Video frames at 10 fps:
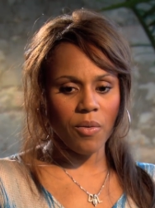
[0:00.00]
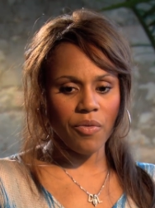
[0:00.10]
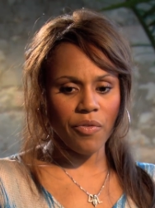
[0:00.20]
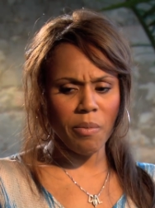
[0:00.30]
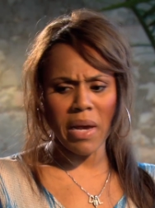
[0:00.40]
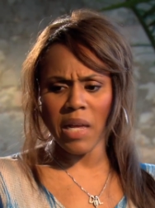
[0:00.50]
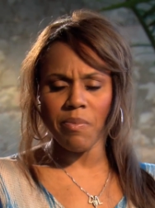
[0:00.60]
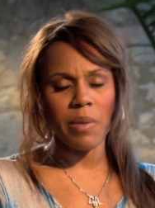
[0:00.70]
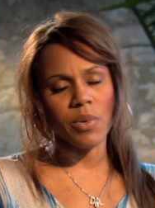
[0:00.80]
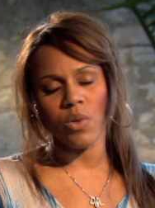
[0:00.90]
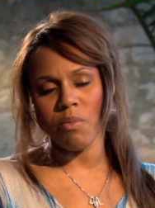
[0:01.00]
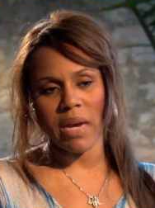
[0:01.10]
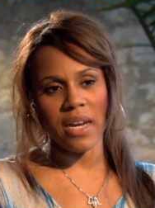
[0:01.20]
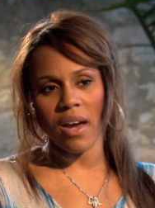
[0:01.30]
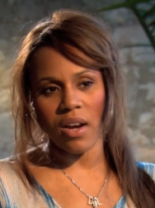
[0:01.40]
for many people who
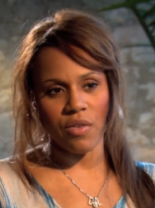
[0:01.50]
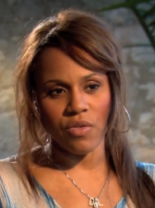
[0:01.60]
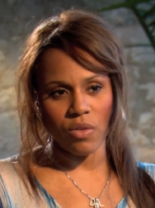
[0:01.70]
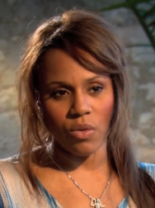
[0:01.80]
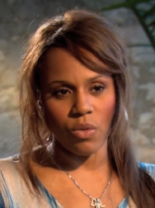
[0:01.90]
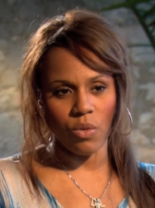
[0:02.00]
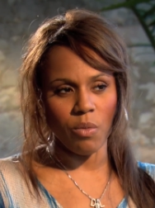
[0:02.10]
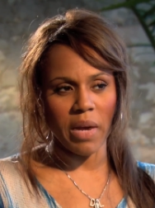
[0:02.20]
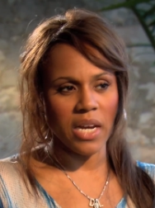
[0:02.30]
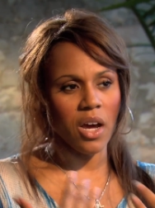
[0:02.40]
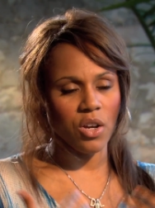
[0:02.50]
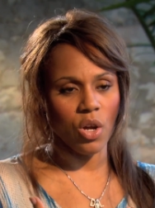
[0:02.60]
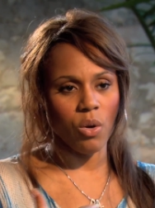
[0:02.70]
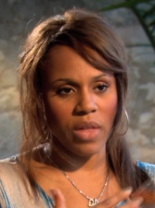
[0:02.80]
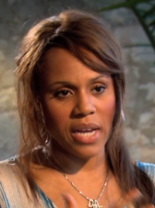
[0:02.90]
may not have, who may not
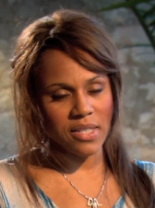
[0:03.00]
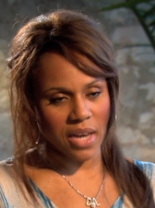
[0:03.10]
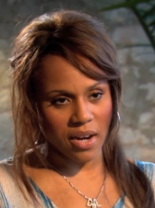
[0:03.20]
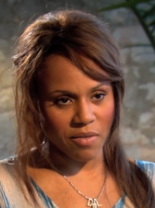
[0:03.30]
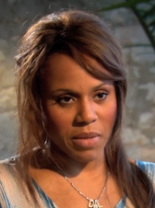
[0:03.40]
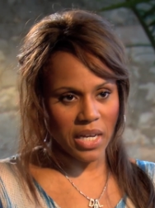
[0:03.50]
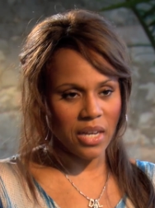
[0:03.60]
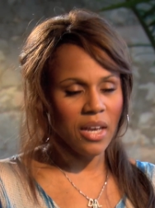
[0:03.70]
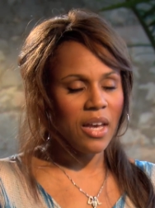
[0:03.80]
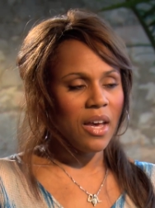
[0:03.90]
know that side of me,